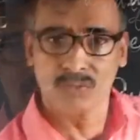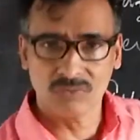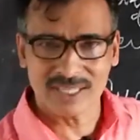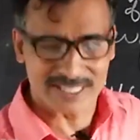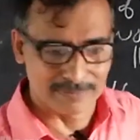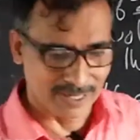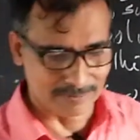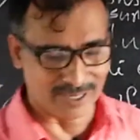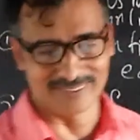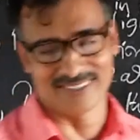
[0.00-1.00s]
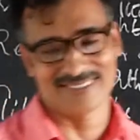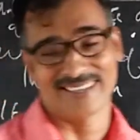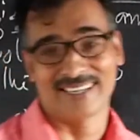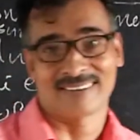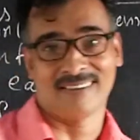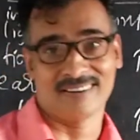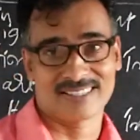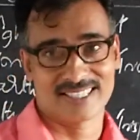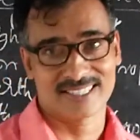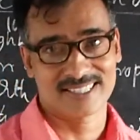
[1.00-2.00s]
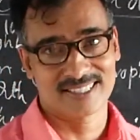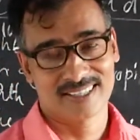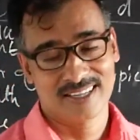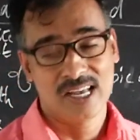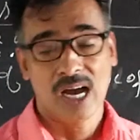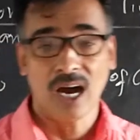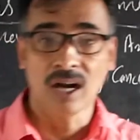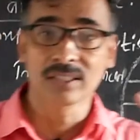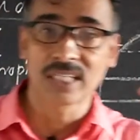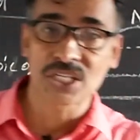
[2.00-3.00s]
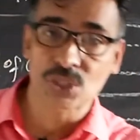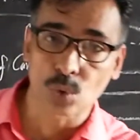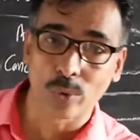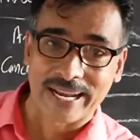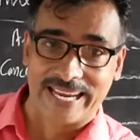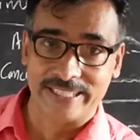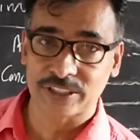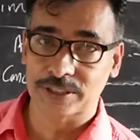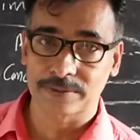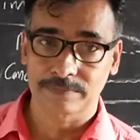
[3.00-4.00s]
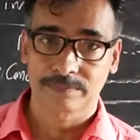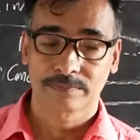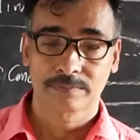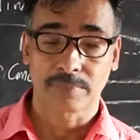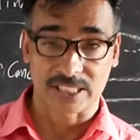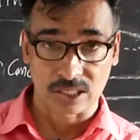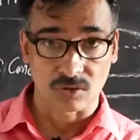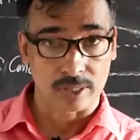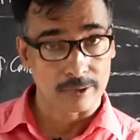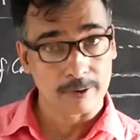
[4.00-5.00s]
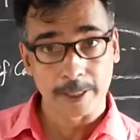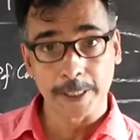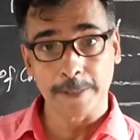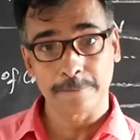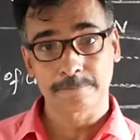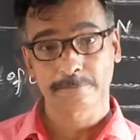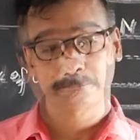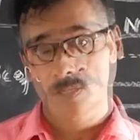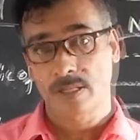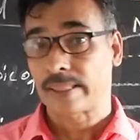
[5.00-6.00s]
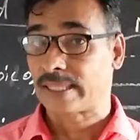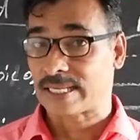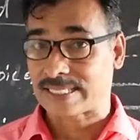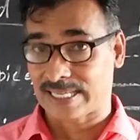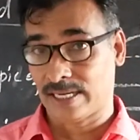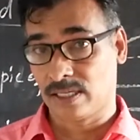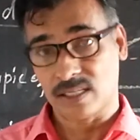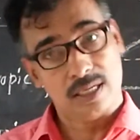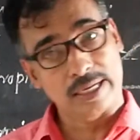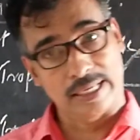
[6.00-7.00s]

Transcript: What is meant by these equinoxes? On these 2 days, particularly, the sun